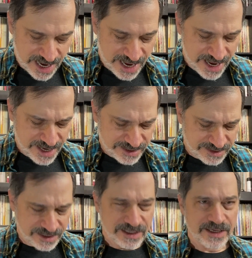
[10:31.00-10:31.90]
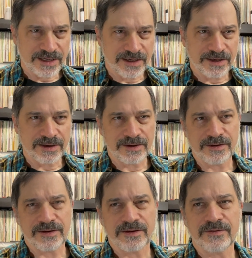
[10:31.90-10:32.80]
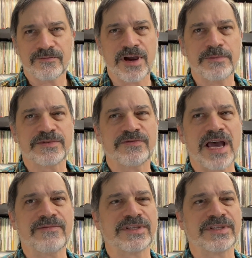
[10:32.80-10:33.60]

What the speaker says: as Volumes 5